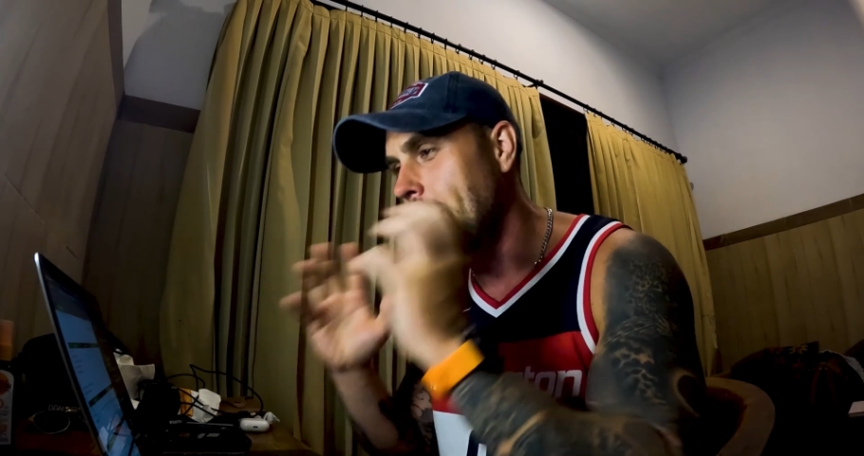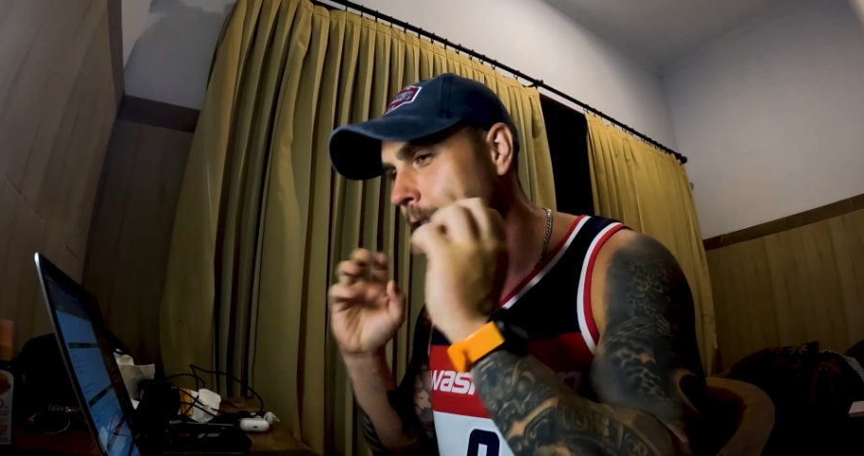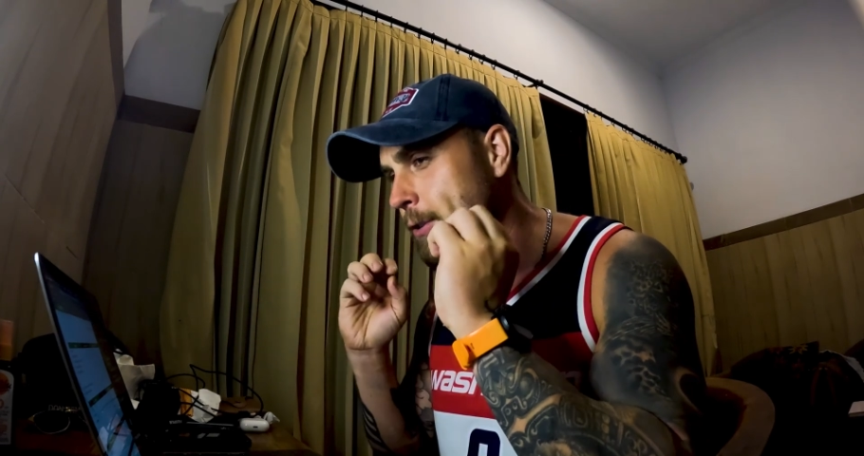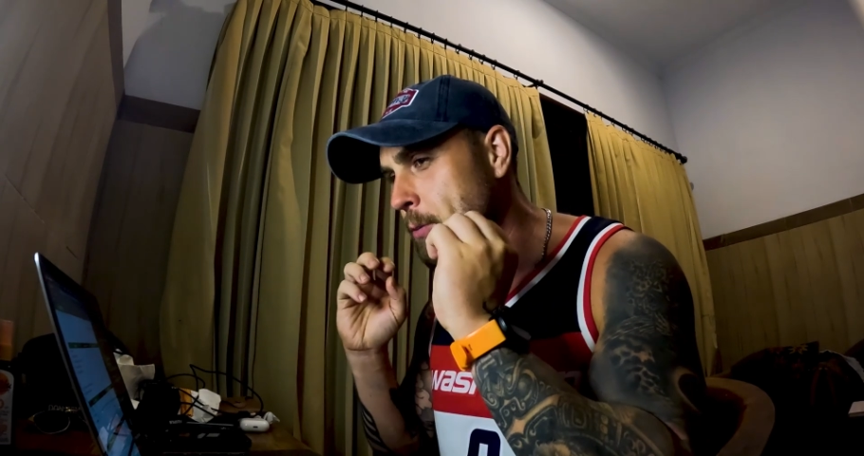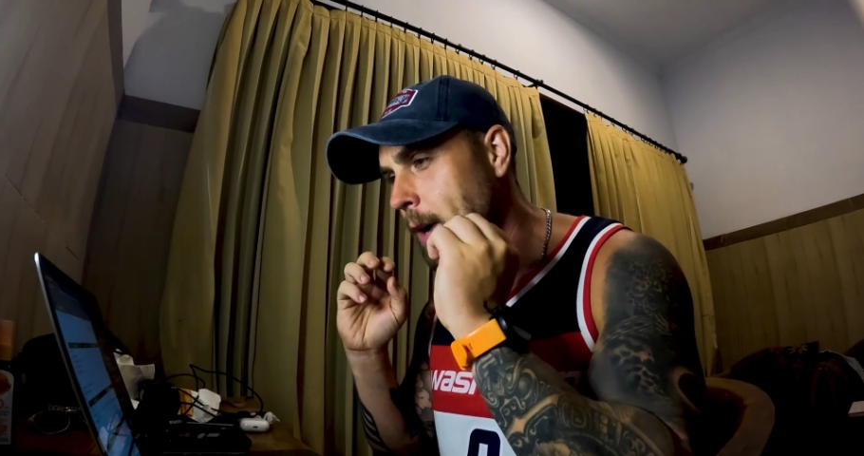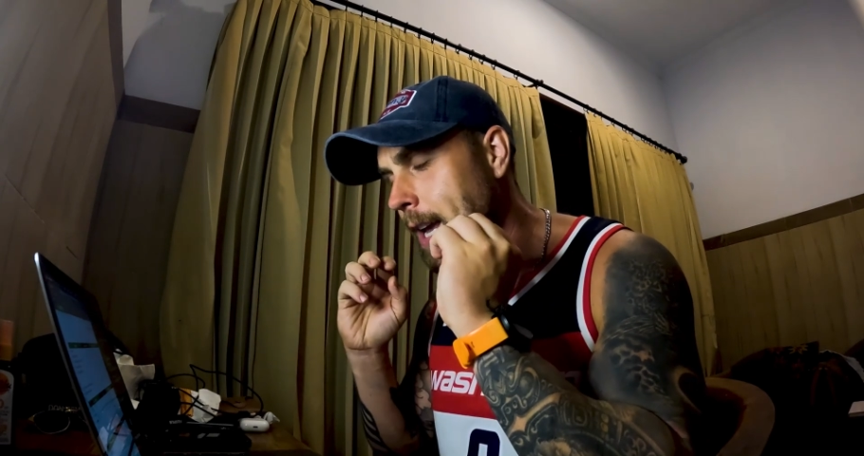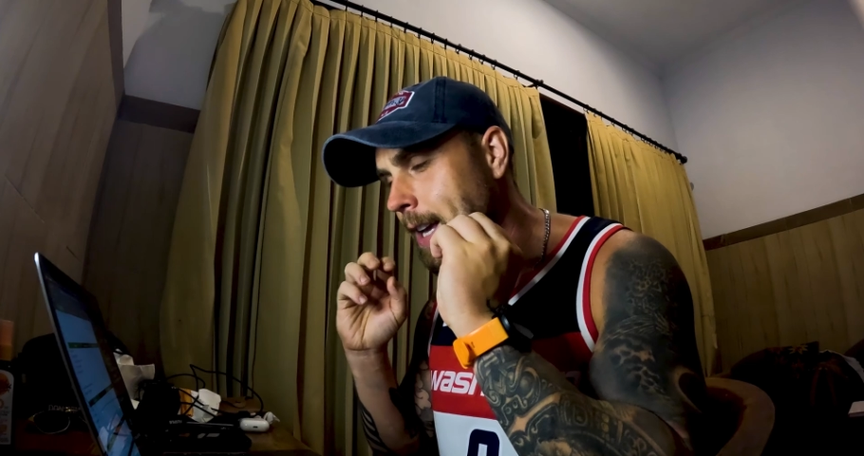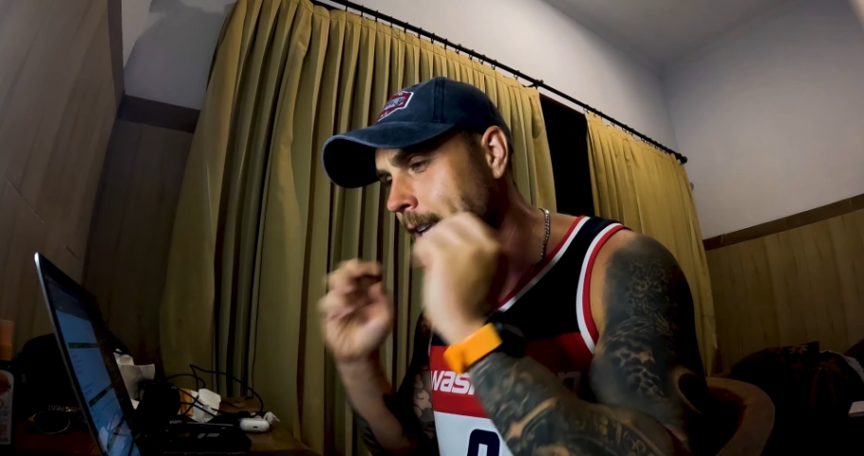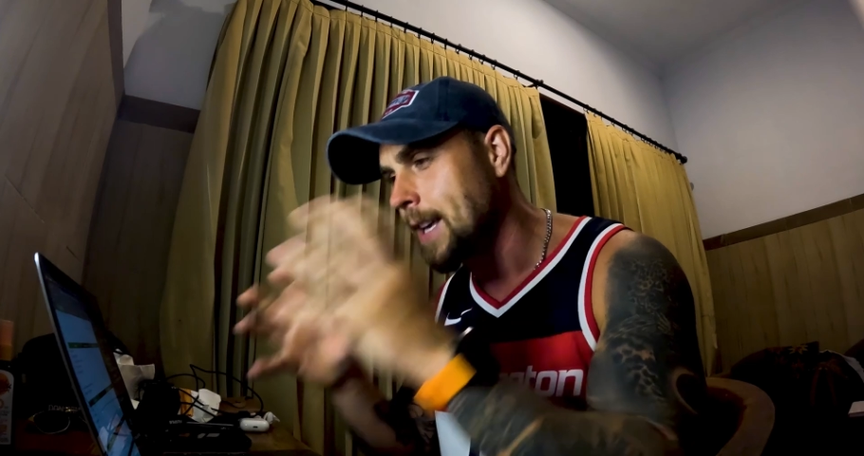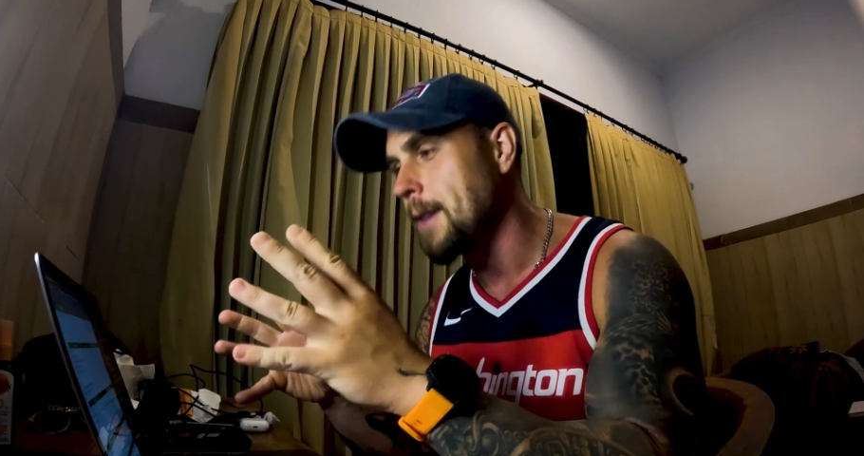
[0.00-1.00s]
I just want
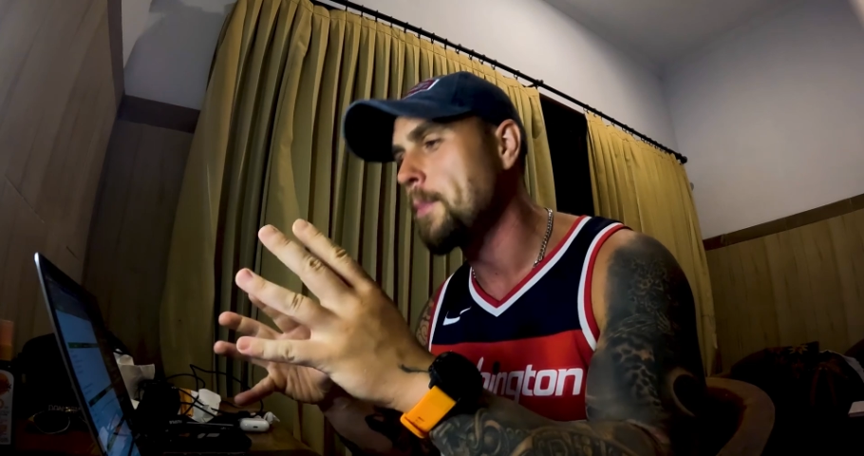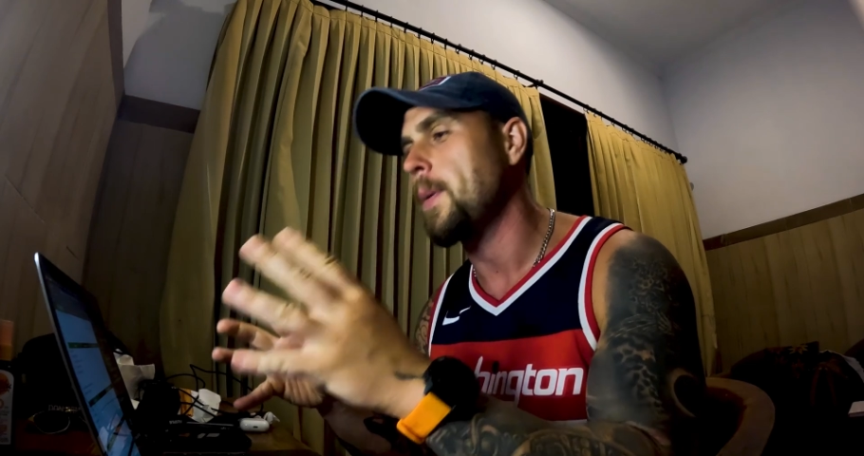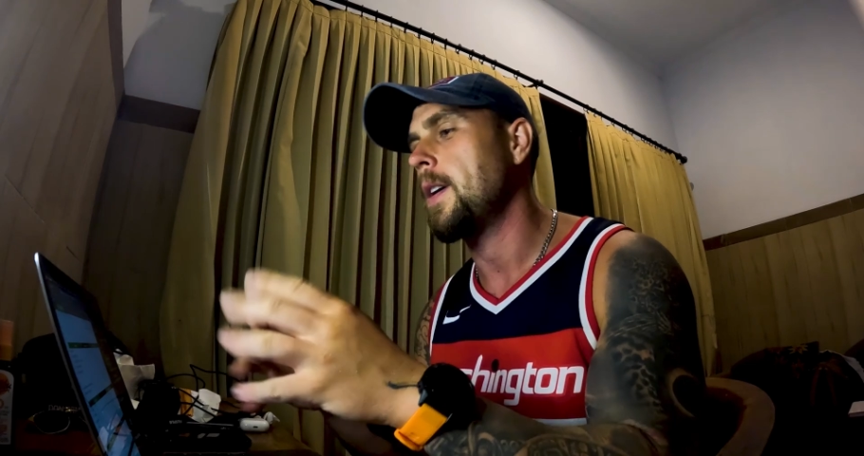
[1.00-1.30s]
to keep